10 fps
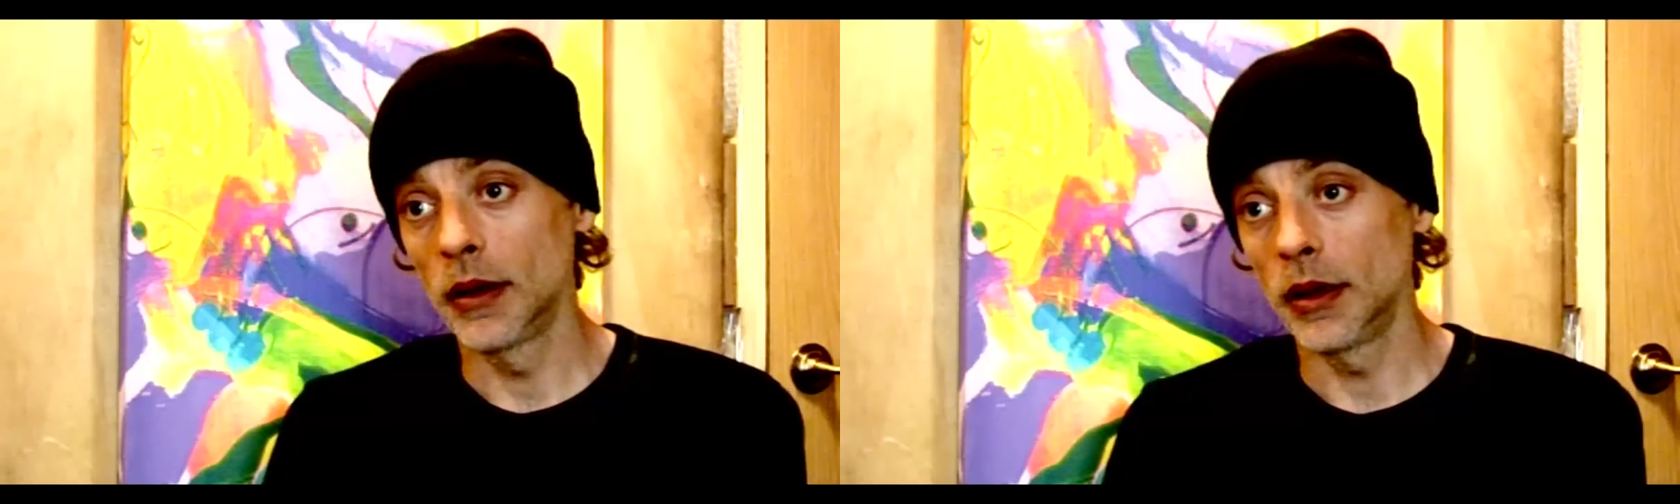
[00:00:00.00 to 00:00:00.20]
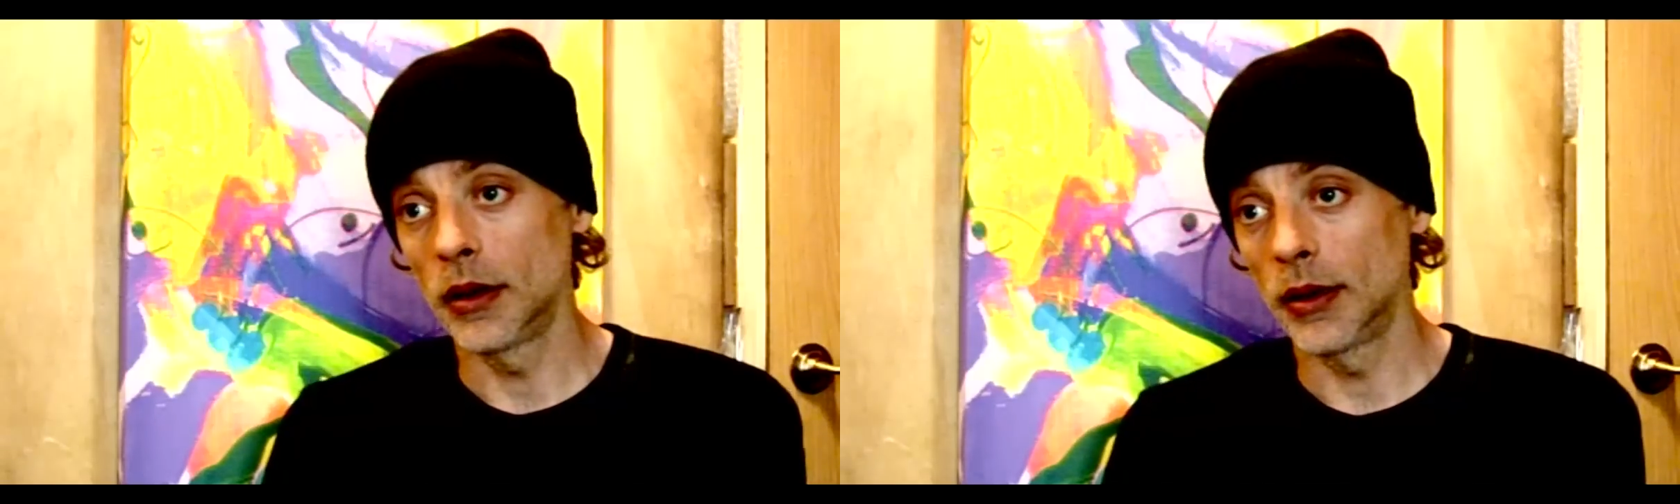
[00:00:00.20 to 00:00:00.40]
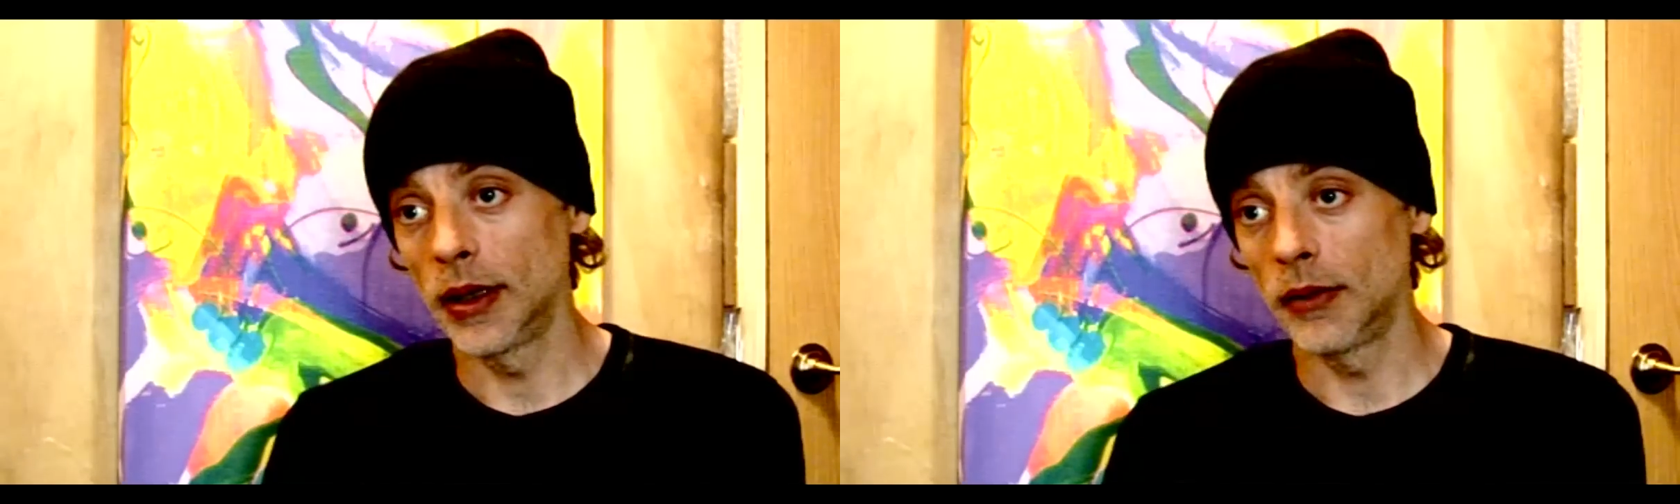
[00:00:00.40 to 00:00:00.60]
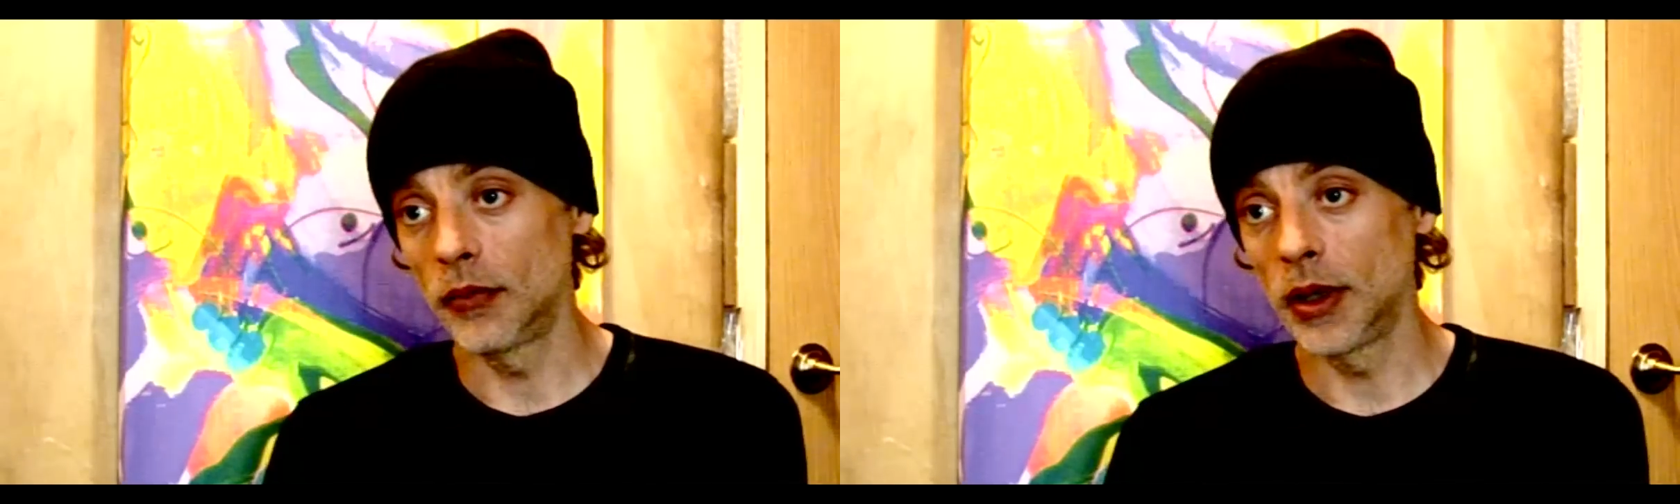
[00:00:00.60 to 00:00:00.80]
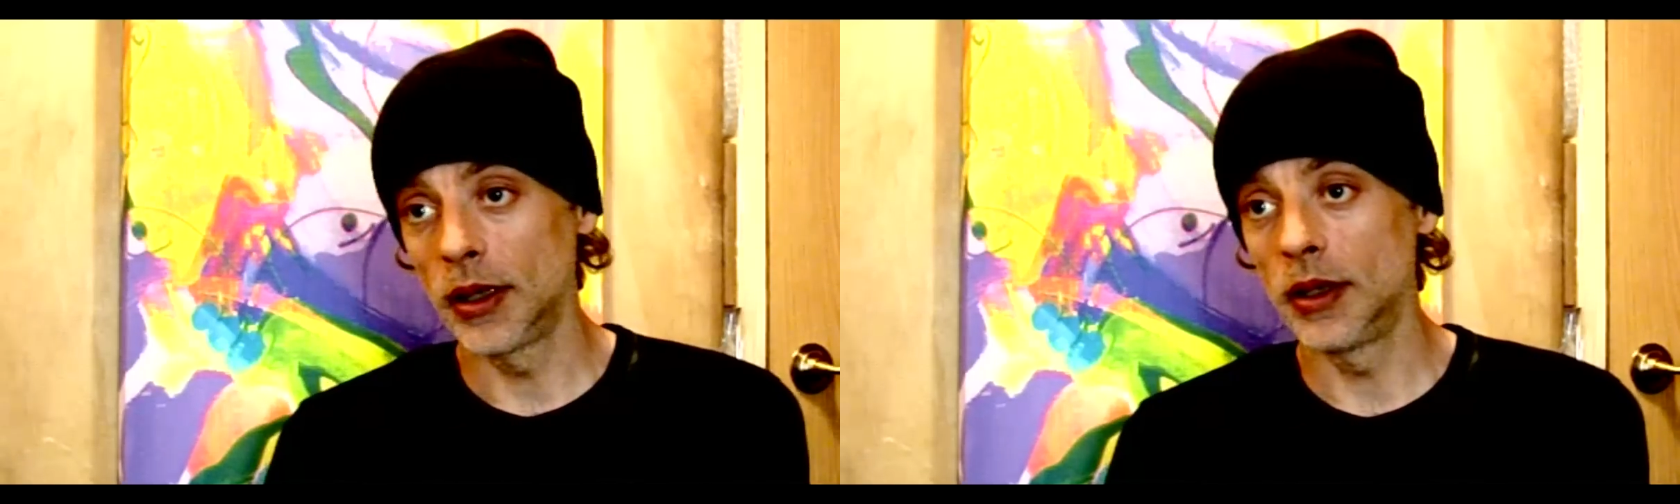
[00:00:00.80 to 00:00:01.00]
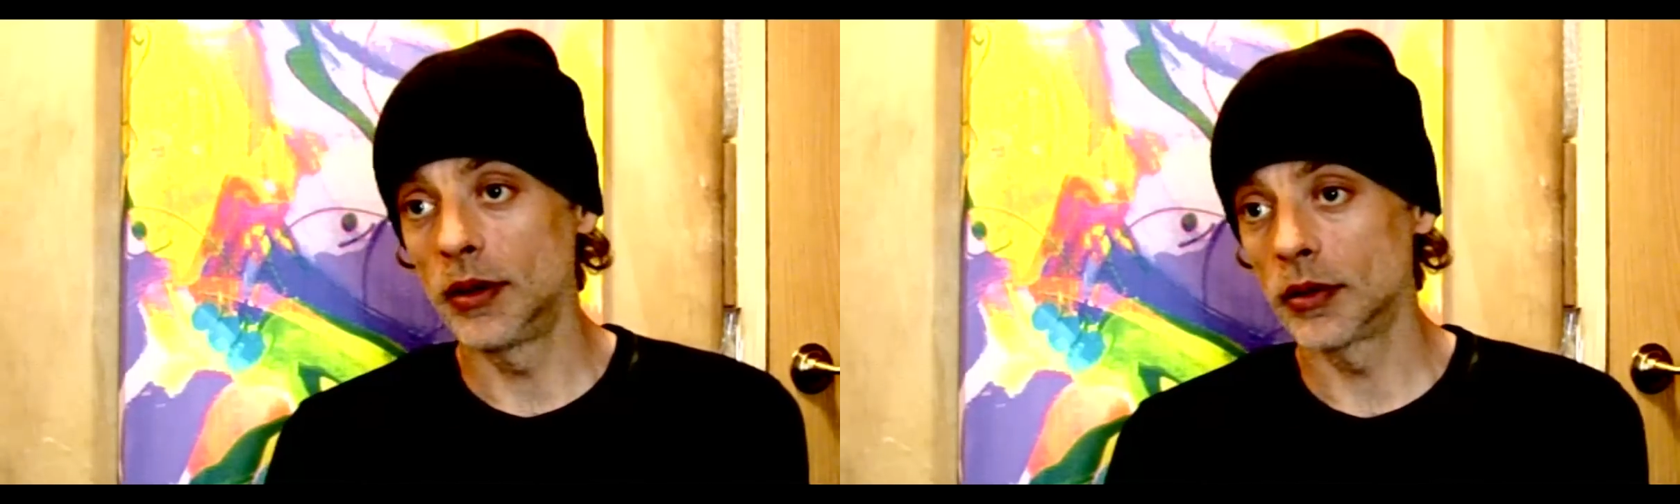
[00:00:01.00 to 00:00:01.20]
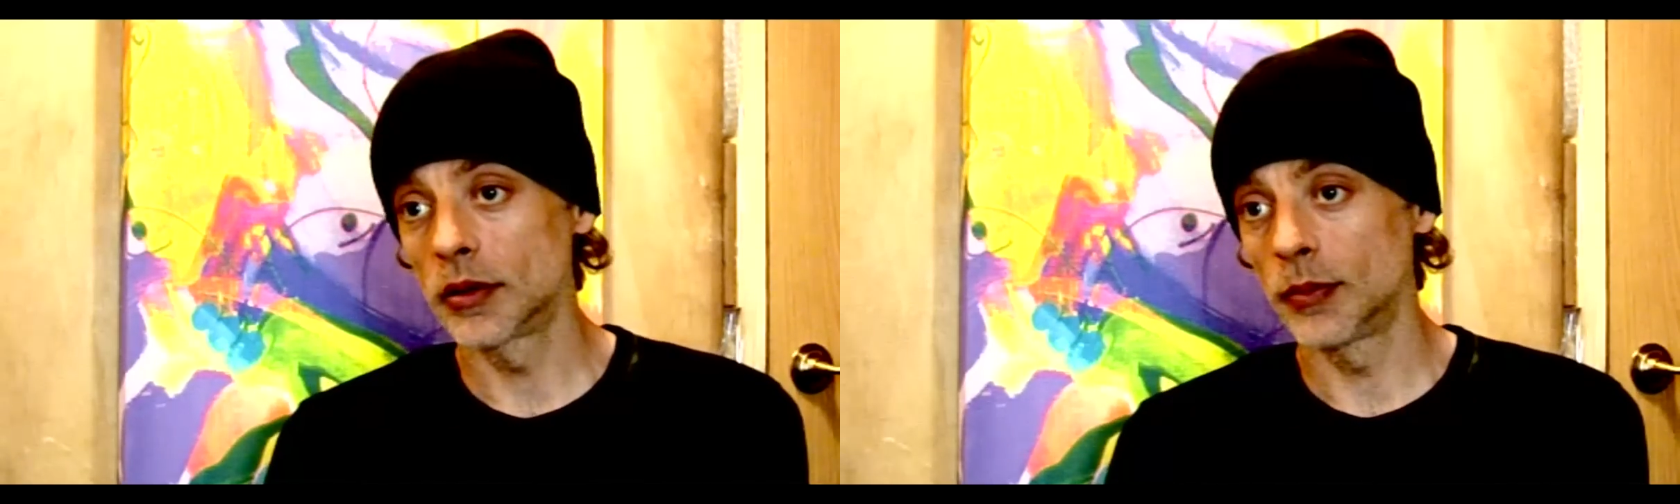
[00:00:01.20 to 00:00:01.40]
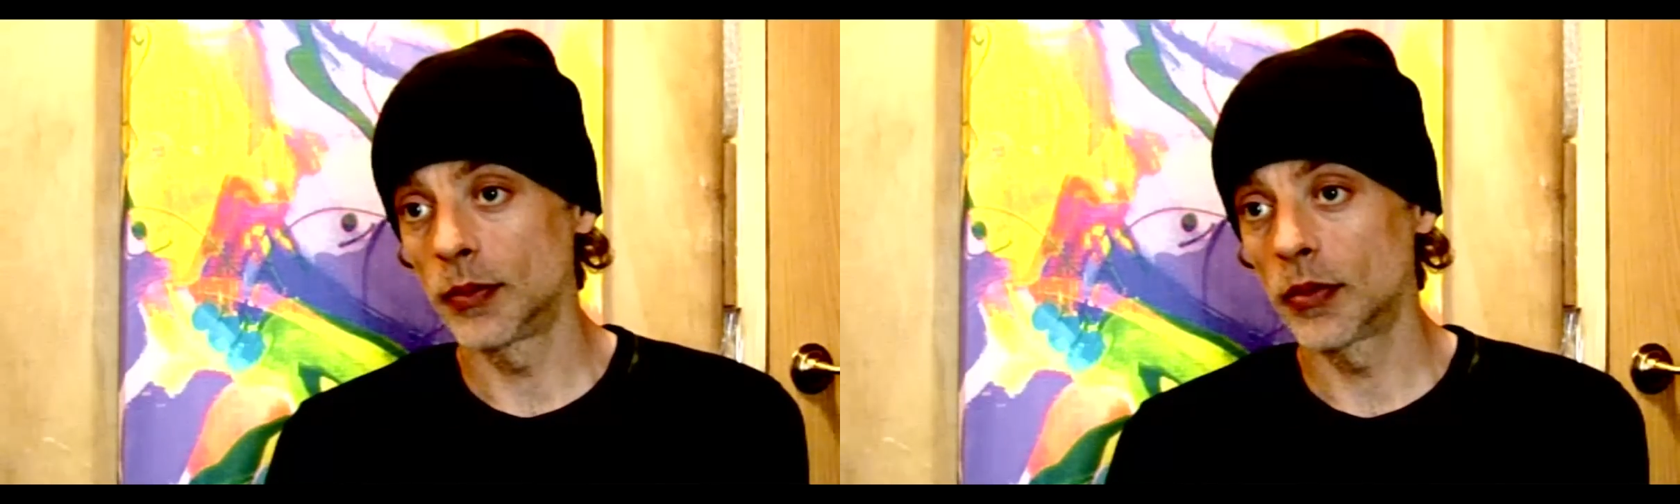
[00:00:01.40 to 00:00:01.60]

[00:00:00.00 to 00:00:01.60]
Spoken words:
You know, it really does